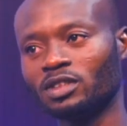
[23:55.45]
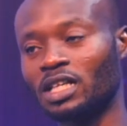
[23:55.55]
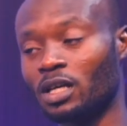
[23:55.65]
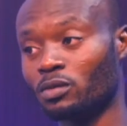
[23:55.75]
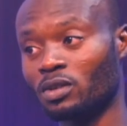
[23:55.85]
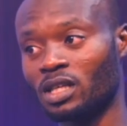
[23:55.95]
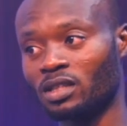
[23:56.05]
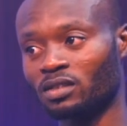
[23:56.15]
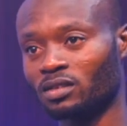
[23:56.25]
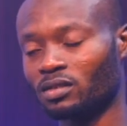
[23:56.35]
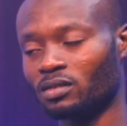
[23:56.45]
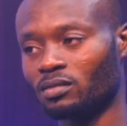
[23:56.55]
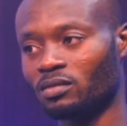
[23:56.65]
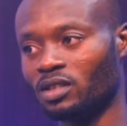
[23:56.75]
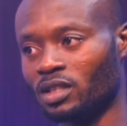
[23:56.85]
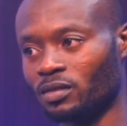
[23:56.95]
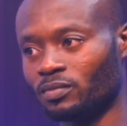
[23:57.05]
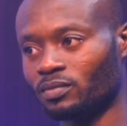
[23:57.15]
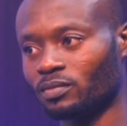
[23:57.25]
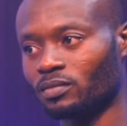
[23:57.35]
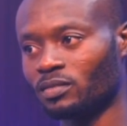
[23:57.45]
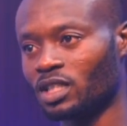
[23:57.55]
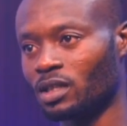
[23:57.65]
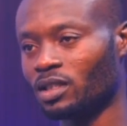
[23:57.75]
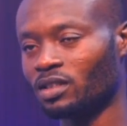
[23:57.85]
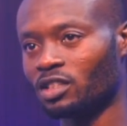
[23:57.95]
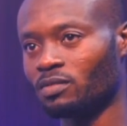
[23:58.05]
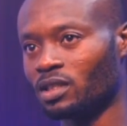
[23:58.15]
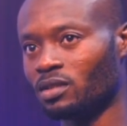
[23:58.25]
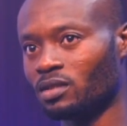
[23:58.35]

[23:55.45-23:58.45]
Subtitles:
that I won't last there, that latest by